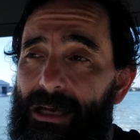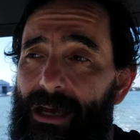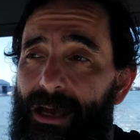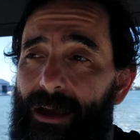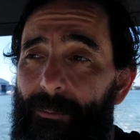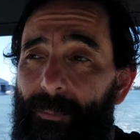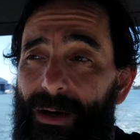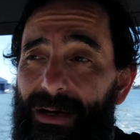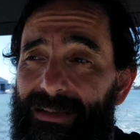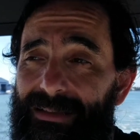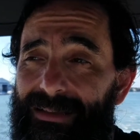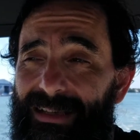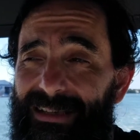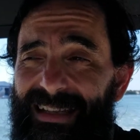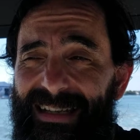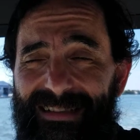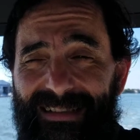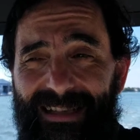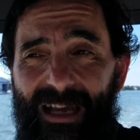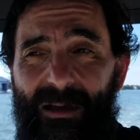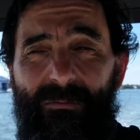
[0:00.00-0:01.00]
But
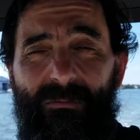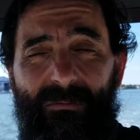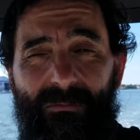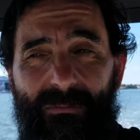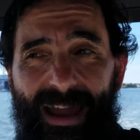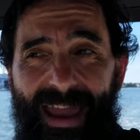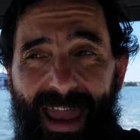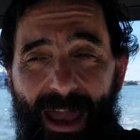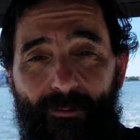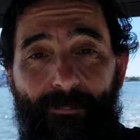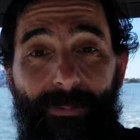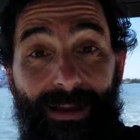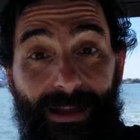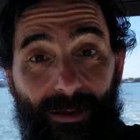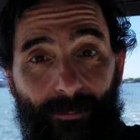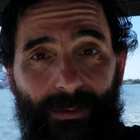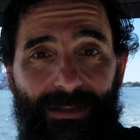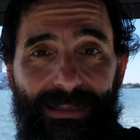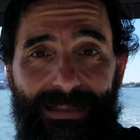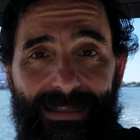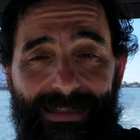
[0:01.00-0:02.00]
next time, I have my
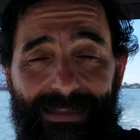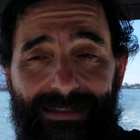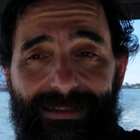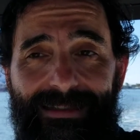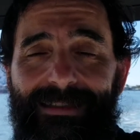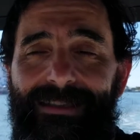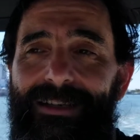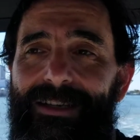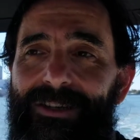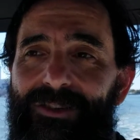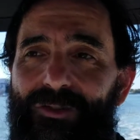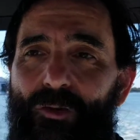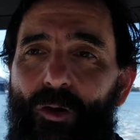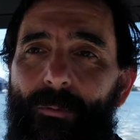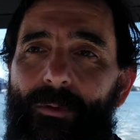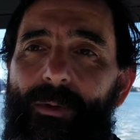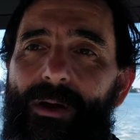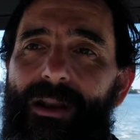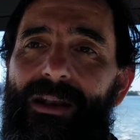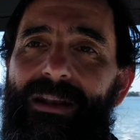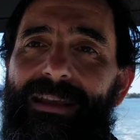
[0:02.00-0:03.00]
complete list, so I'll be
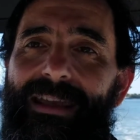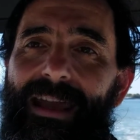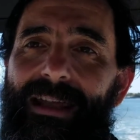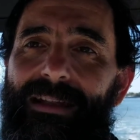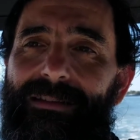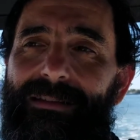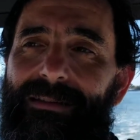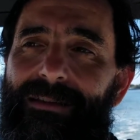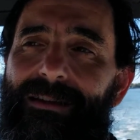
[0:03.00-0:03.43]
ready to get